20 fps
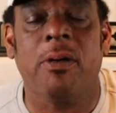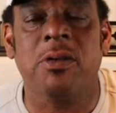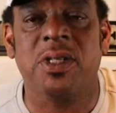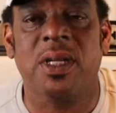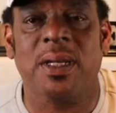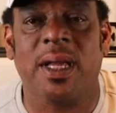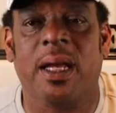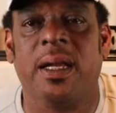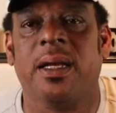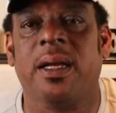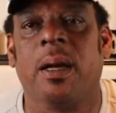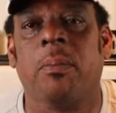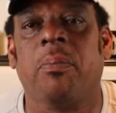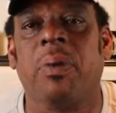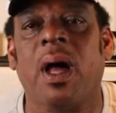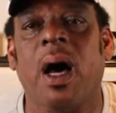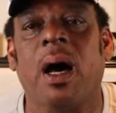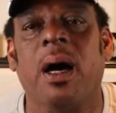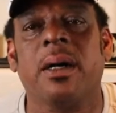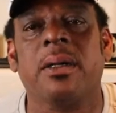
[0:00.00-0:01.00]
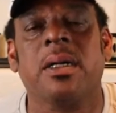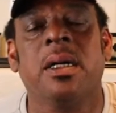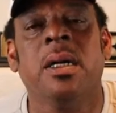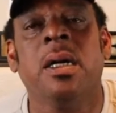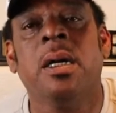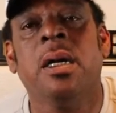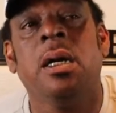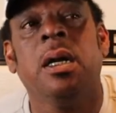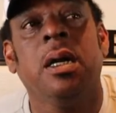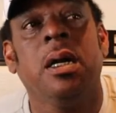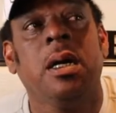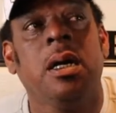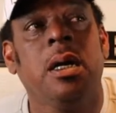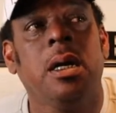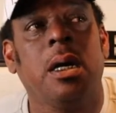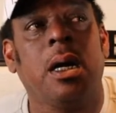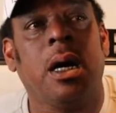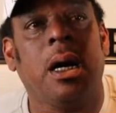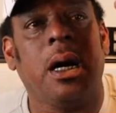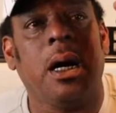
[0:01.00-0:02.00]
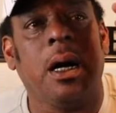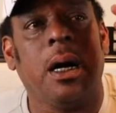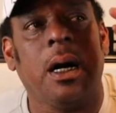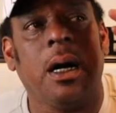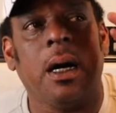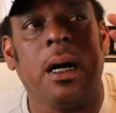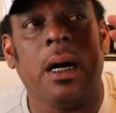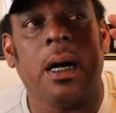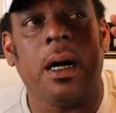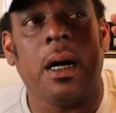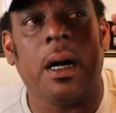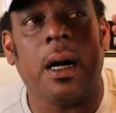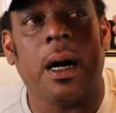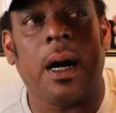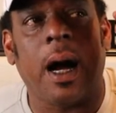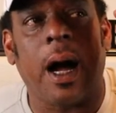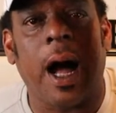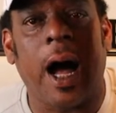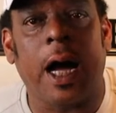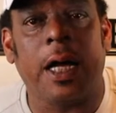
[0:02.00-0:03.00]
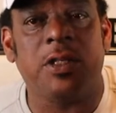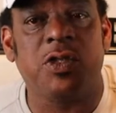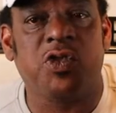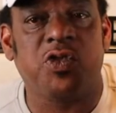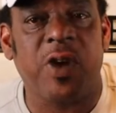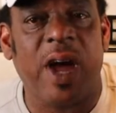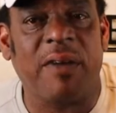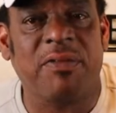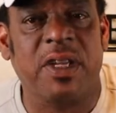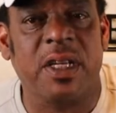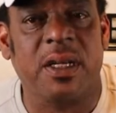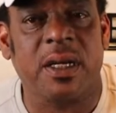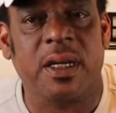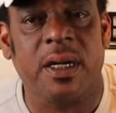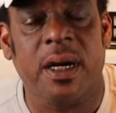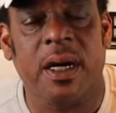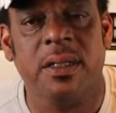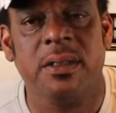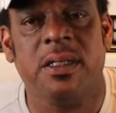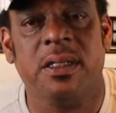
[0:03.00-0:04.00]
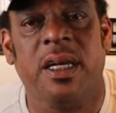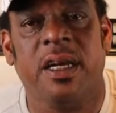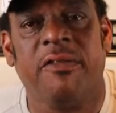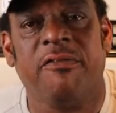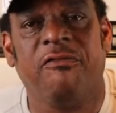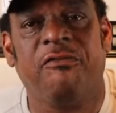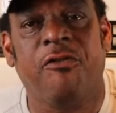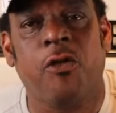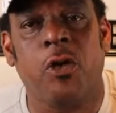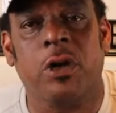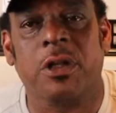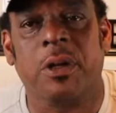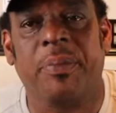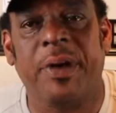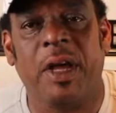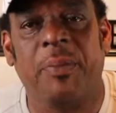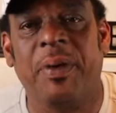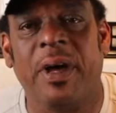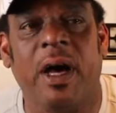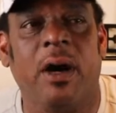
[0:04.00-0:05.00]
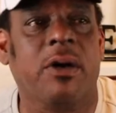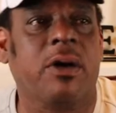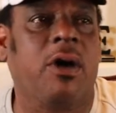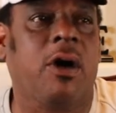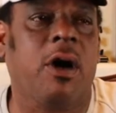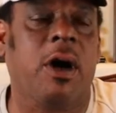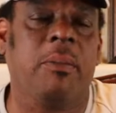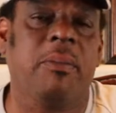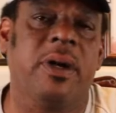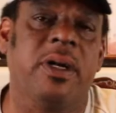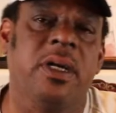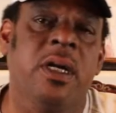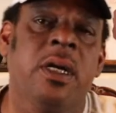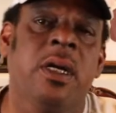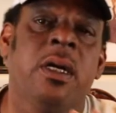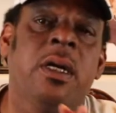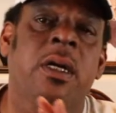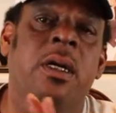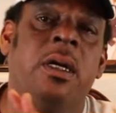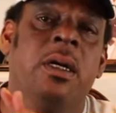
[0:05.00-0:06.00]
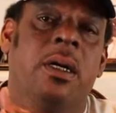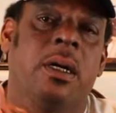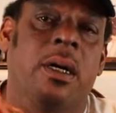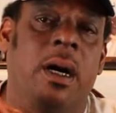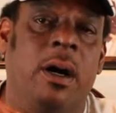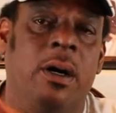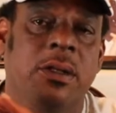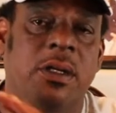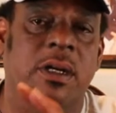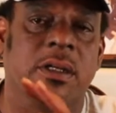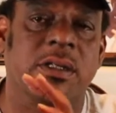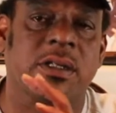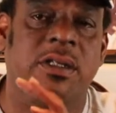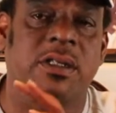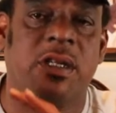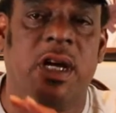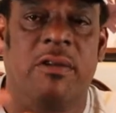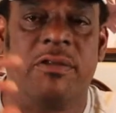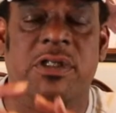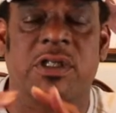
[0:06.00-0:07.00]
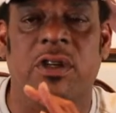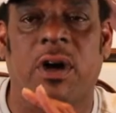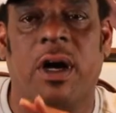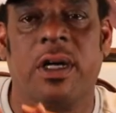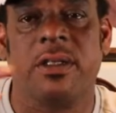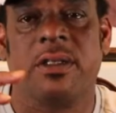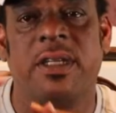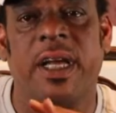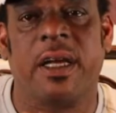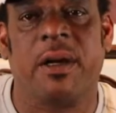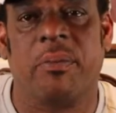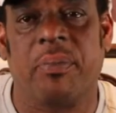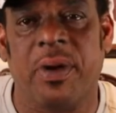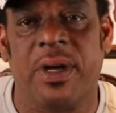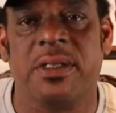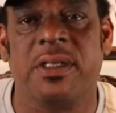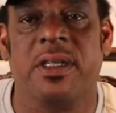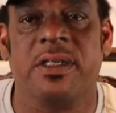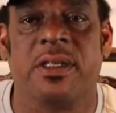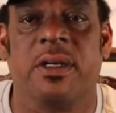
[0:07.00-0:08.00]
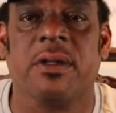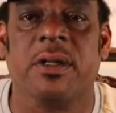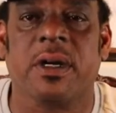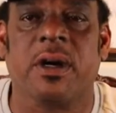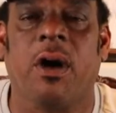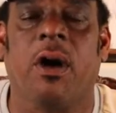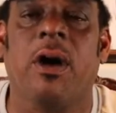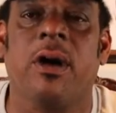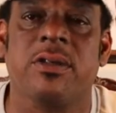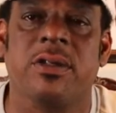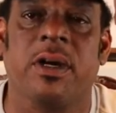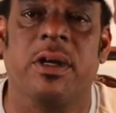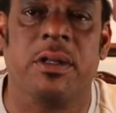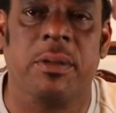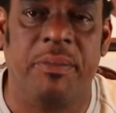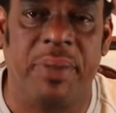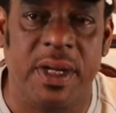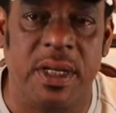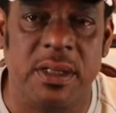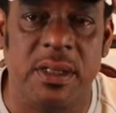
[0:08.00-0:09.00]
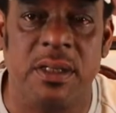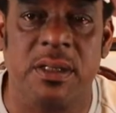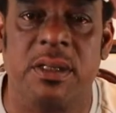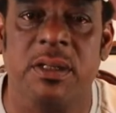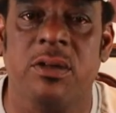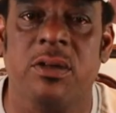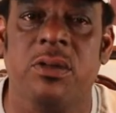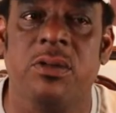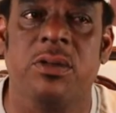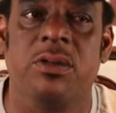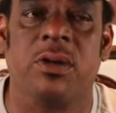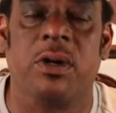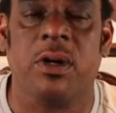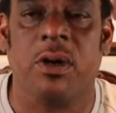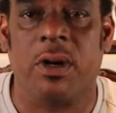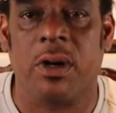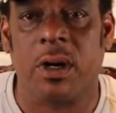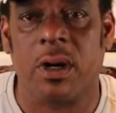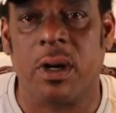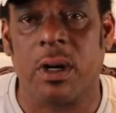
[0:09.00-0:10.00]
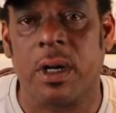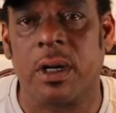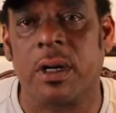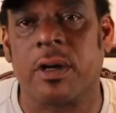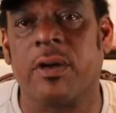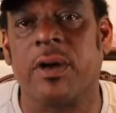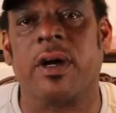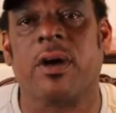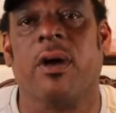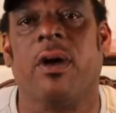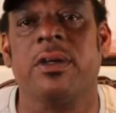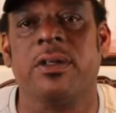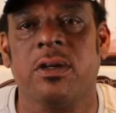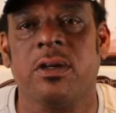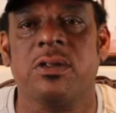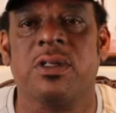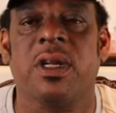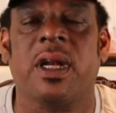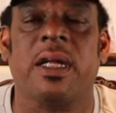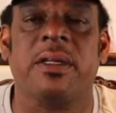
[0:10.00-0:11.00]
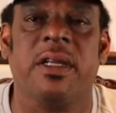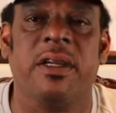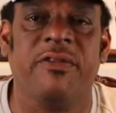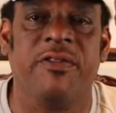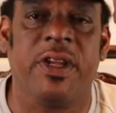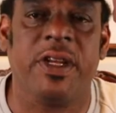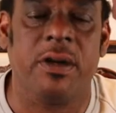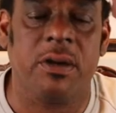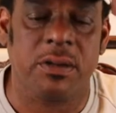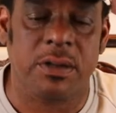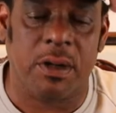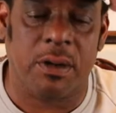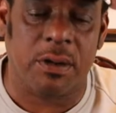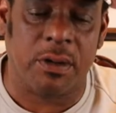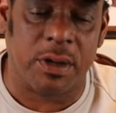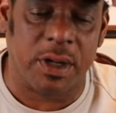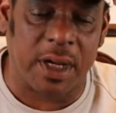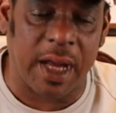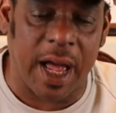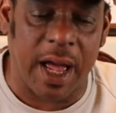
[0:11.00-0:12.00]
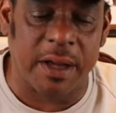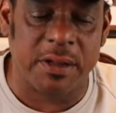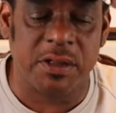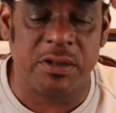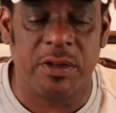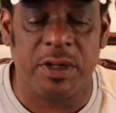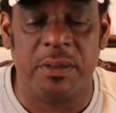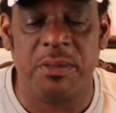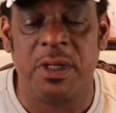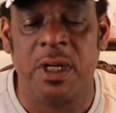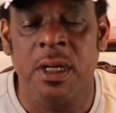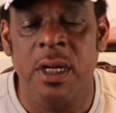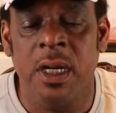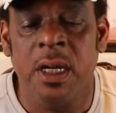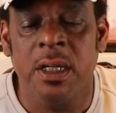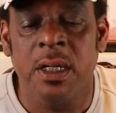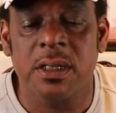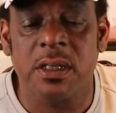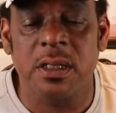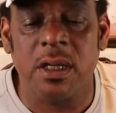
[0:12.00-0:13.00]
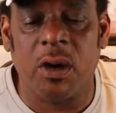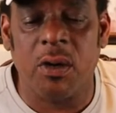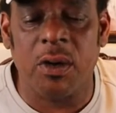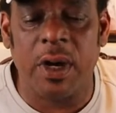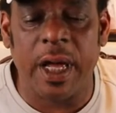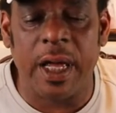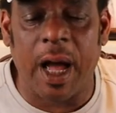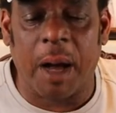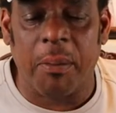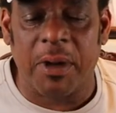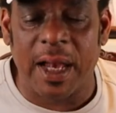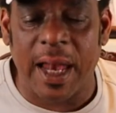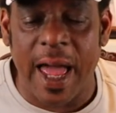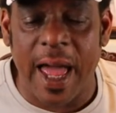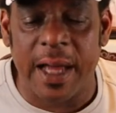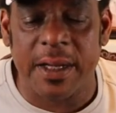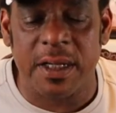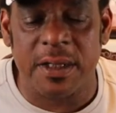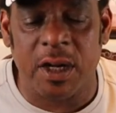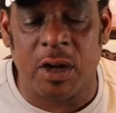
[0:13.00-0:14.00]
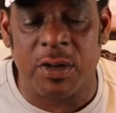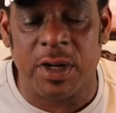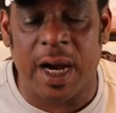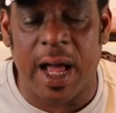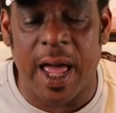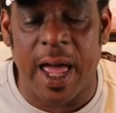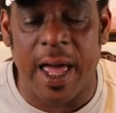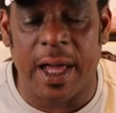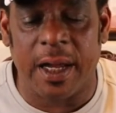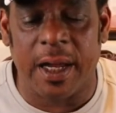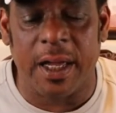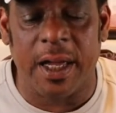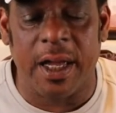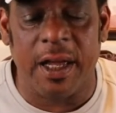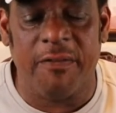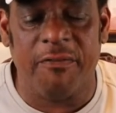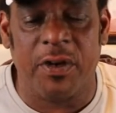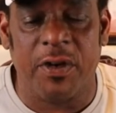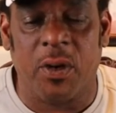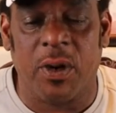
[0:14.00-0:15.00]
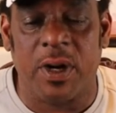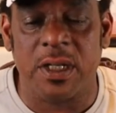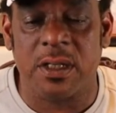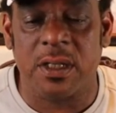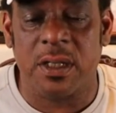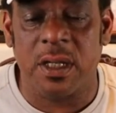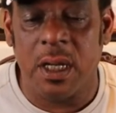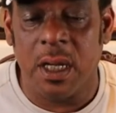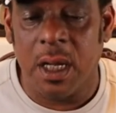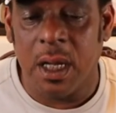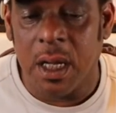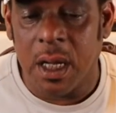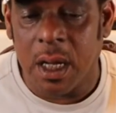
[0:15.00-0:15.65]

posted that in that blog, uh, I drafted the content for the PayPal card, but other stuff started taking precedence, other cards or other business news or, or, or, credit card news that I did videos on or the live streams. So, hey, I'm glad to know that I had an influence.